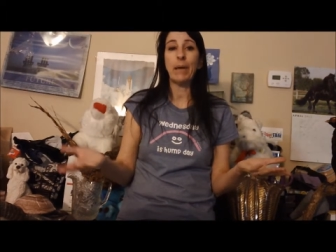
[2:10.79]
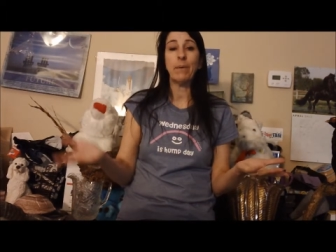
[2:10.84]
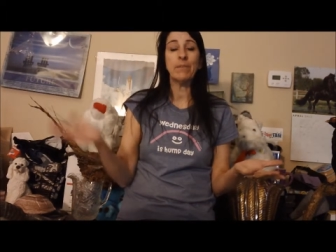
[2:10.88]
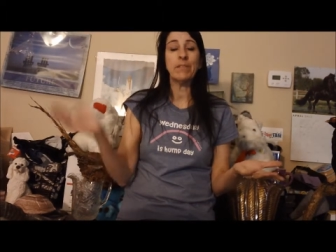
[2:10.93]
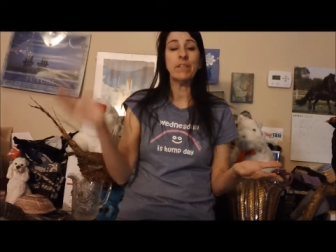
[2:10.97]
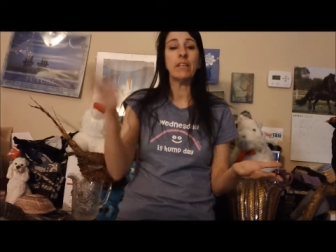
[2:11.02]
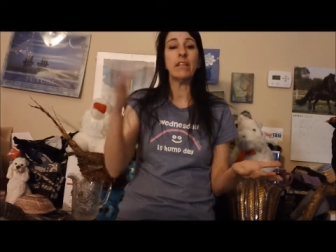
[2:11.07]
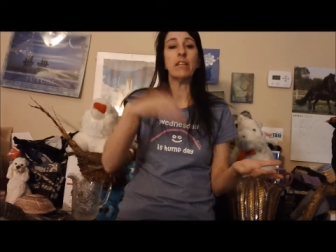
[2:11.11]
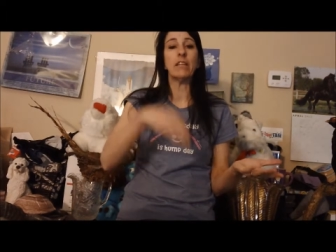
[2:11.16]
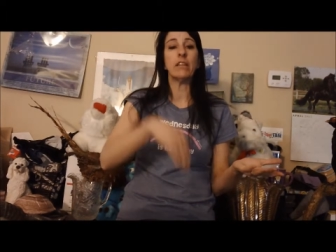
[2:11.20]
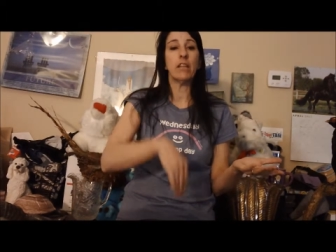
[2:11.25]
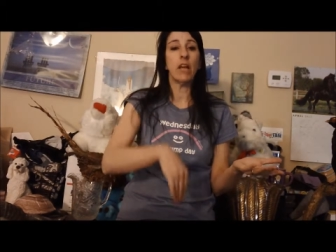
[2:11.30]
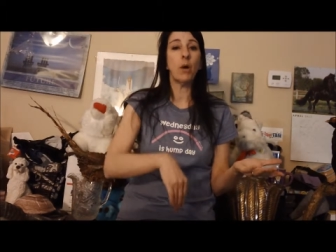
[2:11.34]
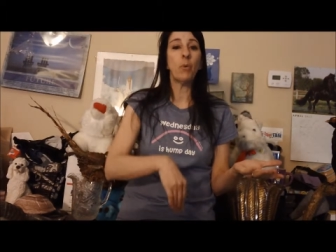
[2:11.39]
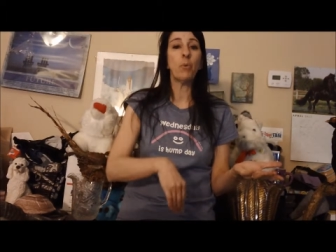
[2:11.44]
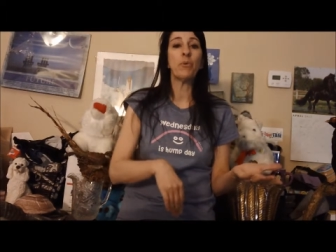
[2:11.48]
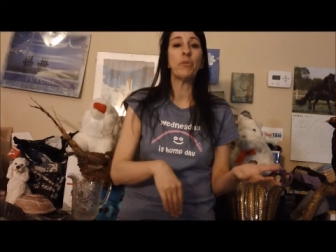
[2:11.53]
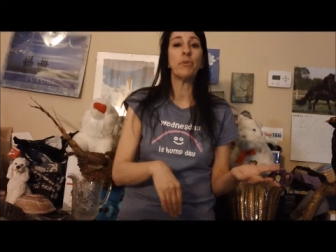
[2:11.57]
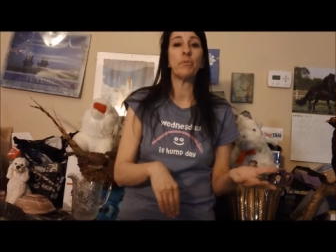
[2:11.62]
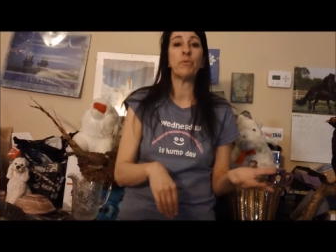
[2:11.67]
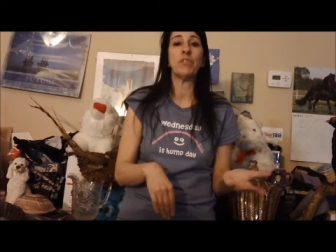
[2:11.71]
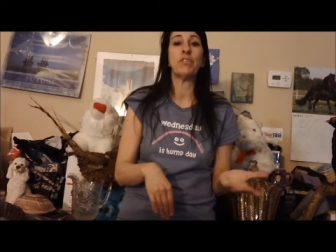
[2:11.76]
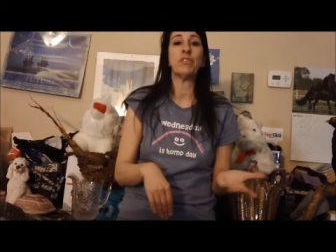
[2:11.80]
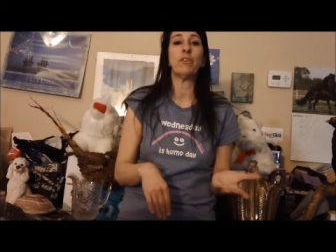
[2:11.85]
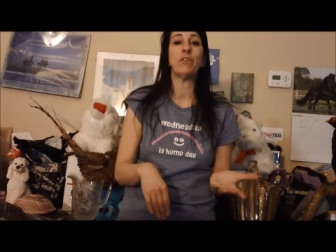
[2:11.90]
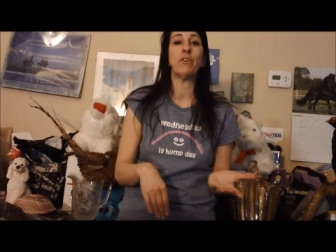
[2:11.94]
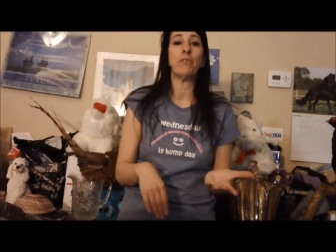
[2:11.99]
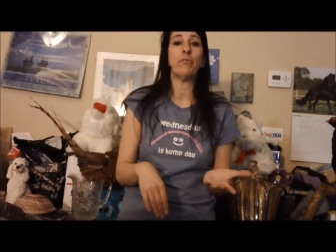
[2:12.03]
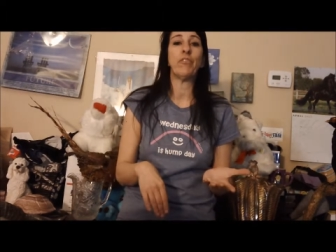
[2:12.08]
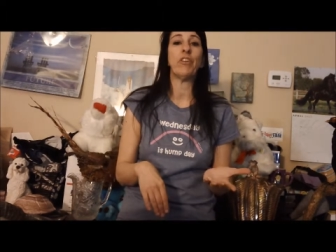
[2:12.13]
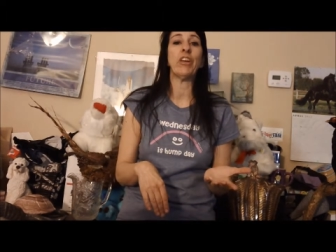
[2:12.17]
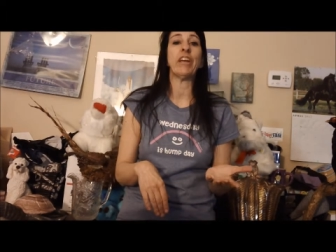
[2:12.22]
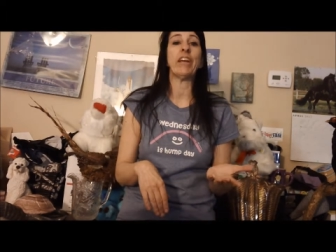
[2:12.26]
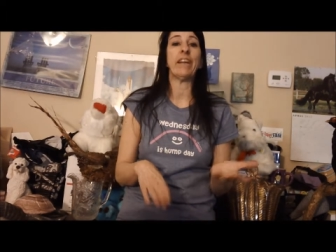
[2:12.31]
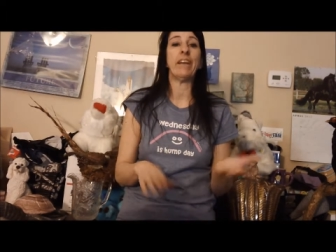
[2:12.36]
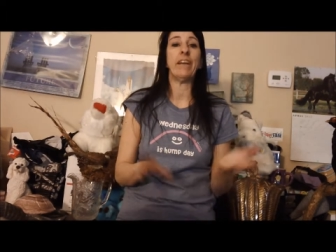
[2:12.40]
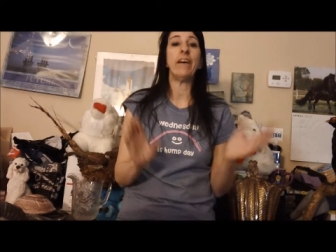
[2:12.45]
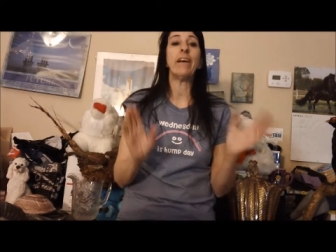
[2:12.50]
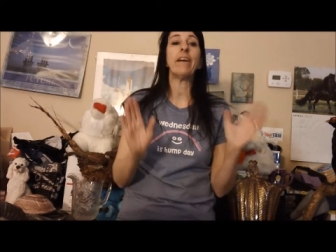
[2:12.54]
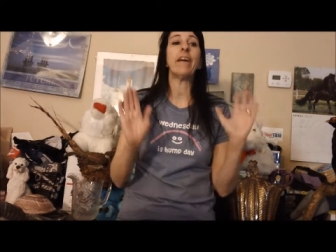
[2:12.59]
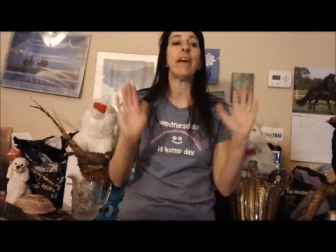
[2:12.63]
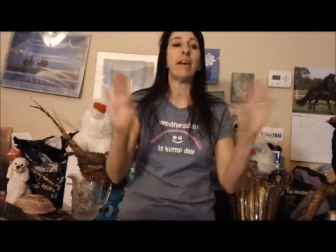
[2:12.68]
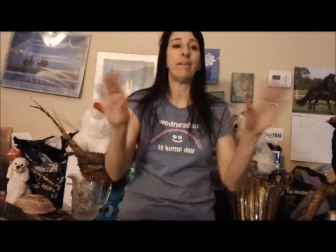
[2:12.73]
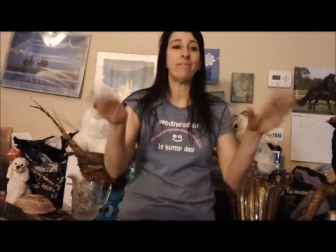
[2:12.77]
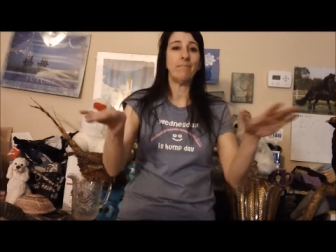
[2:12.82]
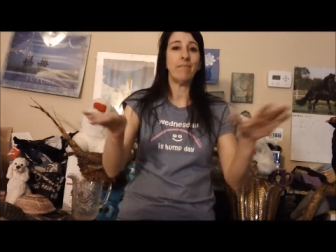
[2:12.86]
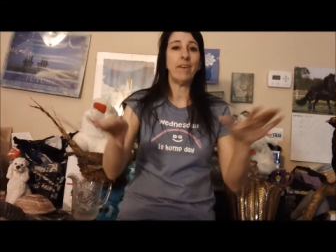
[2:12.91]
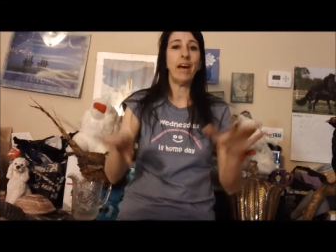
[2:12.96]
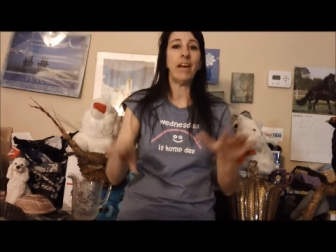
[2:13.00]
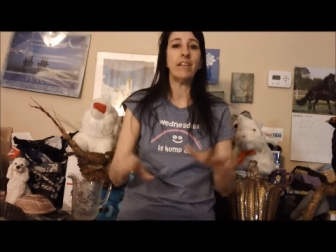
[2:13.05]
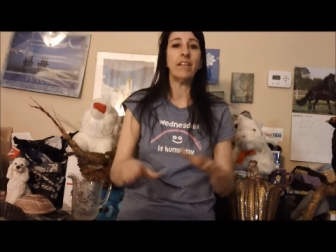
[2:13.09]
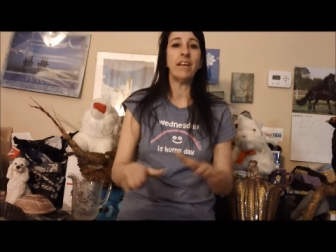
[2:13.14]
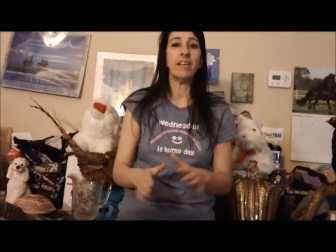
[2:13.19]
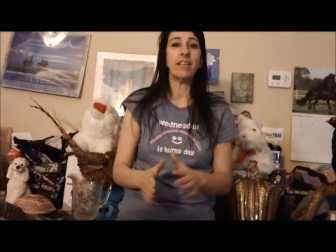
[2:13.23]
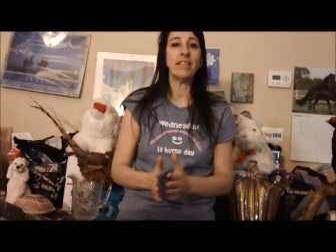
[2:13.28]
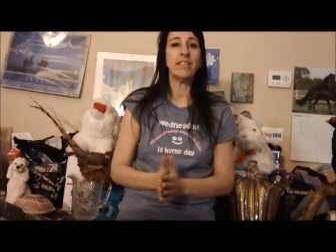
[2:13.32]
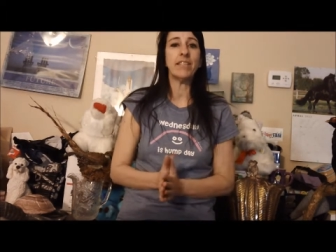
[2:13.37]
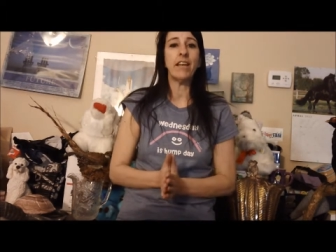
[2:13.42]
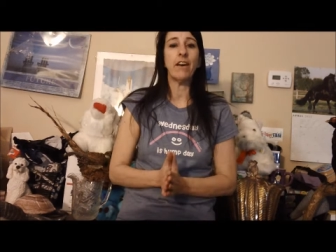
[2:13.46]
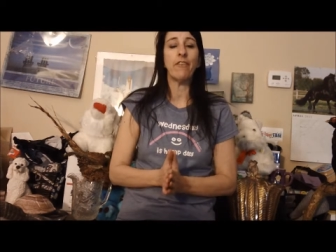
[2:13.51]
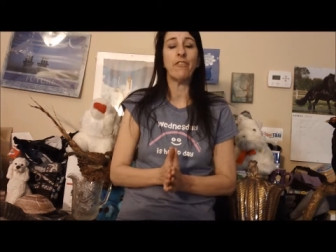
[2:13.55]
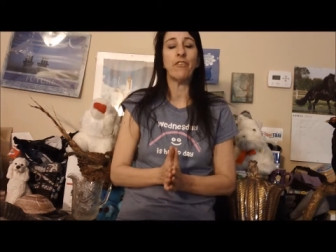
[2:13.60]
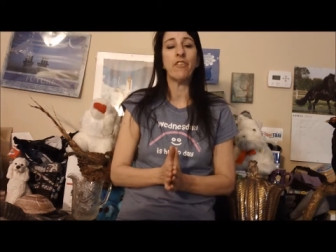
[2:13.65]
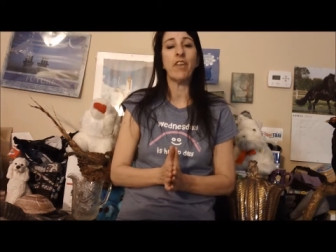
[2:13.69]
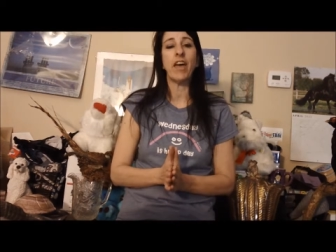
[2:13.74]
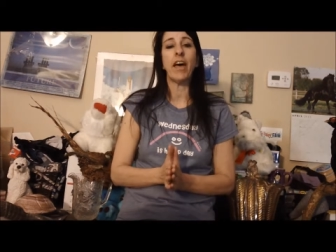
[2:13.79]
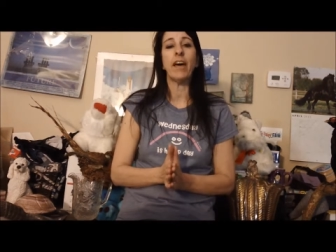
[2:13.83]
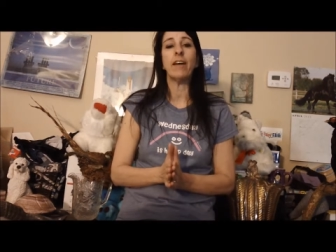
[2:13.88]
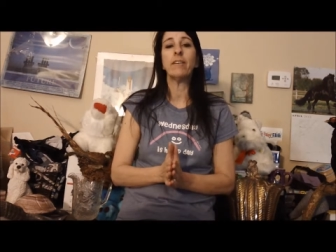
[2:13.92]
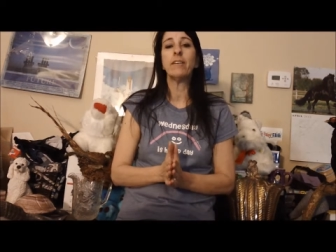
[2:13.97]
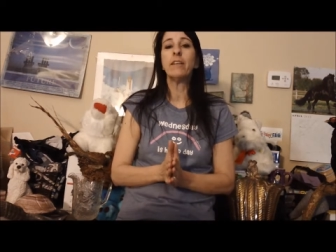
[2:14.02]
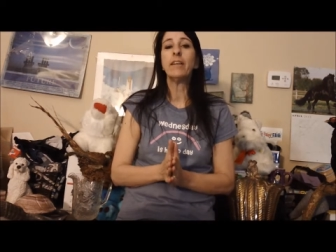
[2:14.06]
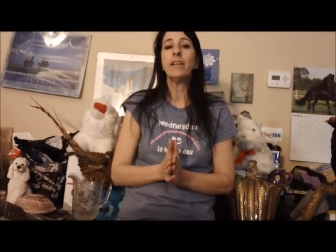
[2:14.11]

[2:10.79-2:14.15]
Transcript: I was going to lower the reserve thinking, okay, I'll let it sell for that.